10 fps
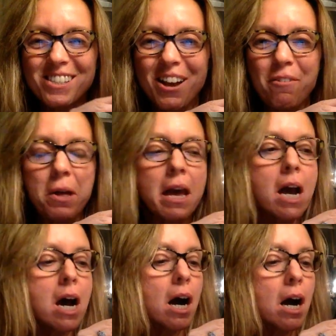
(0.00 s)
So,
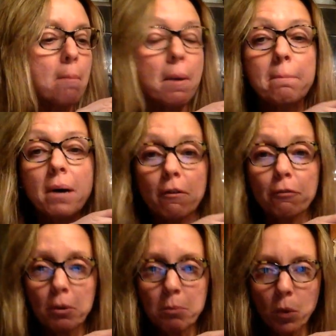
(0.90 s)
but
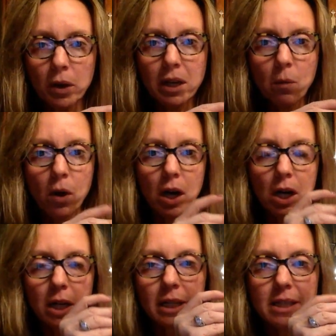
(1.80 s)
for morning
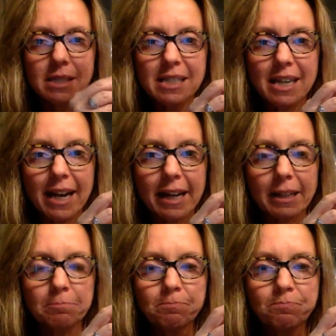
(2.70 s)
work
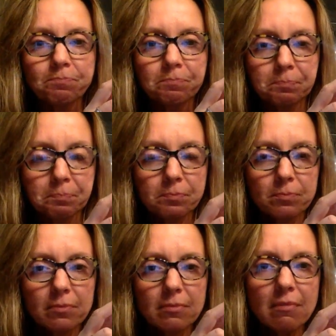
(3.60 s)
today,
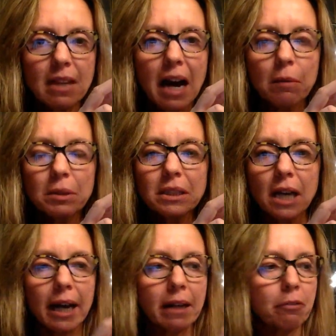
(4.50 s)
I would
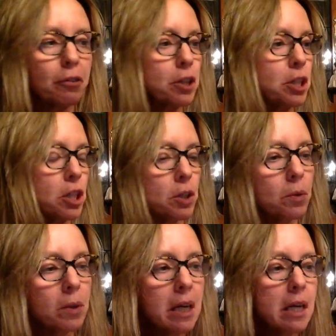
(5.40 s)
like for
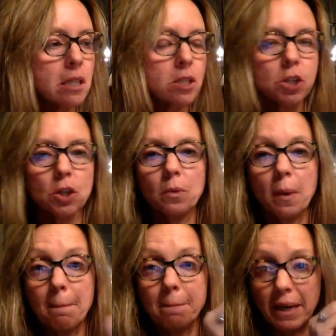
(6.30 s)
you to
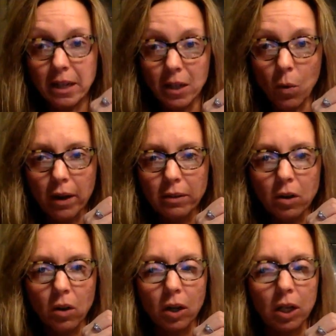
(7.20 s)
make a quad
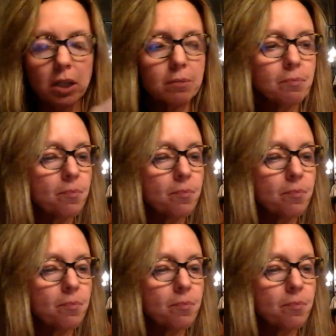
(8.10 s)
card.